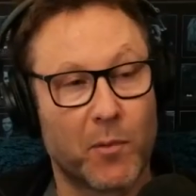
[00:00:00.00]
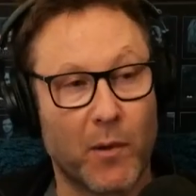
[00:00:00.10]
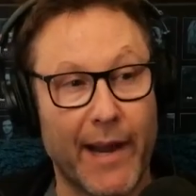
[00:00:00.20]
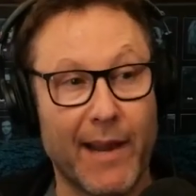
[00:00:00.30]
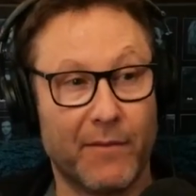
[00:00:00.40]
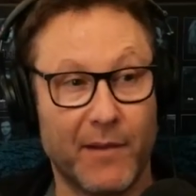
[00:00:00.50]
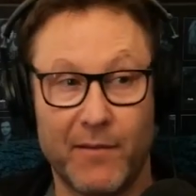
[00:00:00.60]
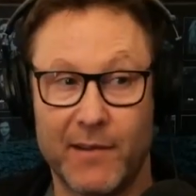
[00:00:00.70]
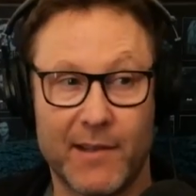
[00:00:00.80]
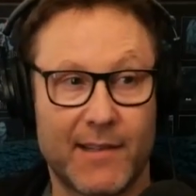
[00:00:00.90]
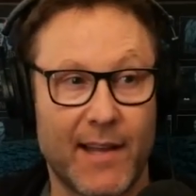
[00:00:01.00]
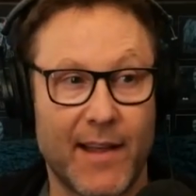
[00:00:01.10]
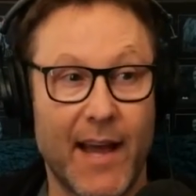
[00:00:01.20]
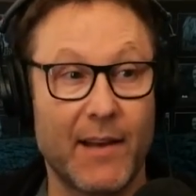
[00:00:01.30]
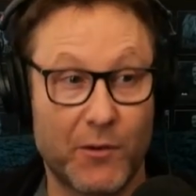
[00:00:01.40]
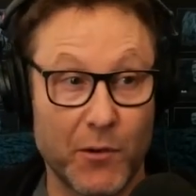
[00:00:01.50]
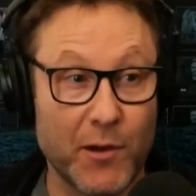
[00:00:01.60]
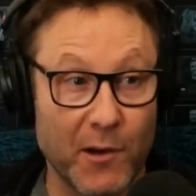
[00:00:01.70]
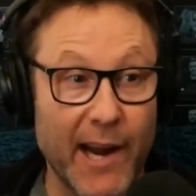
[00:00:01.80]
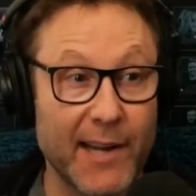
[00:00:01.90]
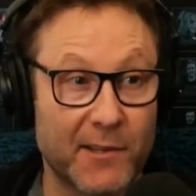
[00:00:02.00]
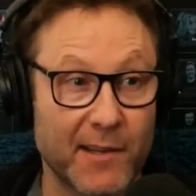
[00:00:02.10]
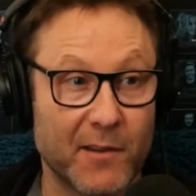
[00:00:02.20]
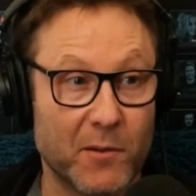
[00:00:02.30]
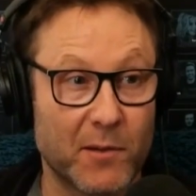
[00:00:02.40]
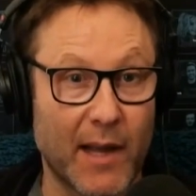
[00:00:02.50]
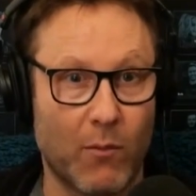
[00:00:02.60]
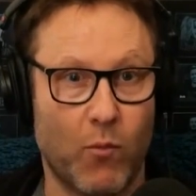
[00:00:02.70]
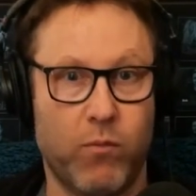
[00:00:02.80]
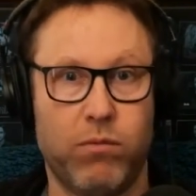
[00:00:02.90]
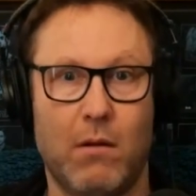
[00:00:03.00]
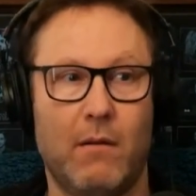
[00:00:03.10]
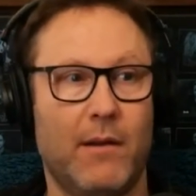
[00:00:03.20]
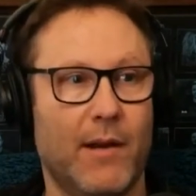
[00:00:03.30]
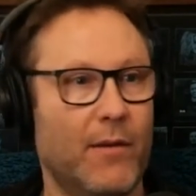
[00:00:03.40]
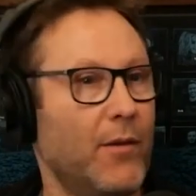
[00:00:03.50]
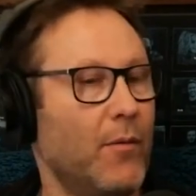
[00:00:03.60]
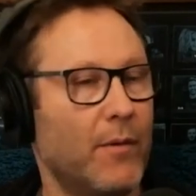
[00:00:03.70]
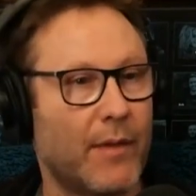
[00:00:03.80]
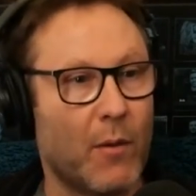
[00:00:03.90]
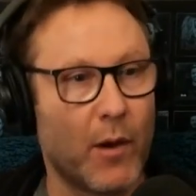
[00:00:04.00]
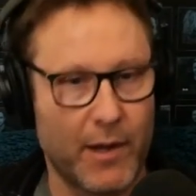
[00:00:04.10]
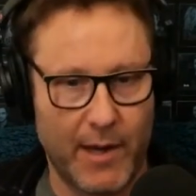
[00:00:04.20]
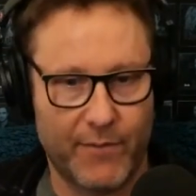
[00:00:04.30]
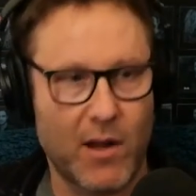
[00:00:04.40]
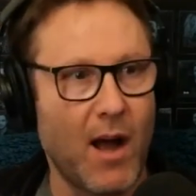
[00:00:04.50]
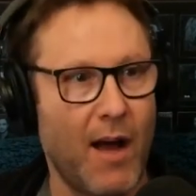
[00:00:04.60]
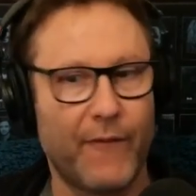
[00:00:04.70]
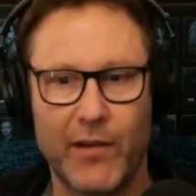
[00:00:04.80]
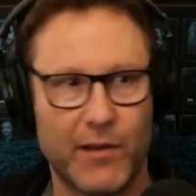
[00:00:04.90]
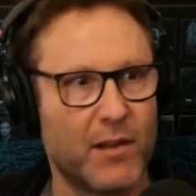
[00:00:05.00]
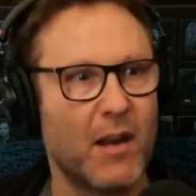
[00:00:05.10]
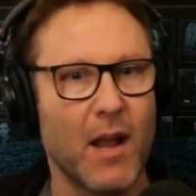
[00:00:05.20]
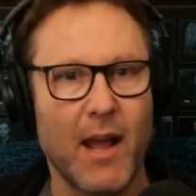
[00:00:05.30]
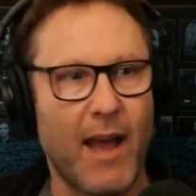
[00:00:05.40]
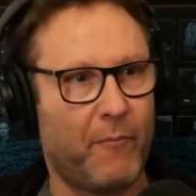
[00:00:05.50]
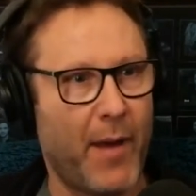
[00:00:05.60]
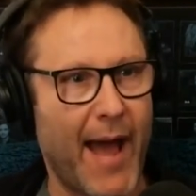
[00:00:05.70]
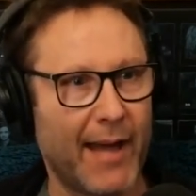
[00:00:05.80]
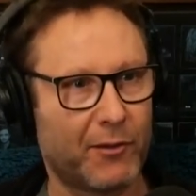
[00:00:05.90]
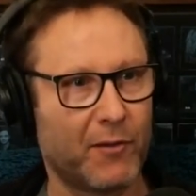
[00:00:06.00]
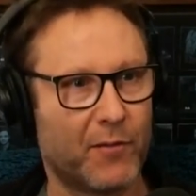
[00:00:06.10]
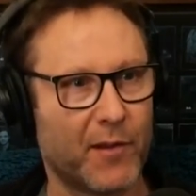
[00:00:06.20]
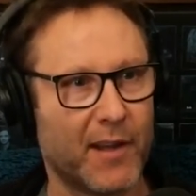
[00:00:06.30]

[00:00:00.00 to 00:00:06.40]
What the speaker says: brave even to say that to your agent, who's like, you know, they want you to have confidence and have passion for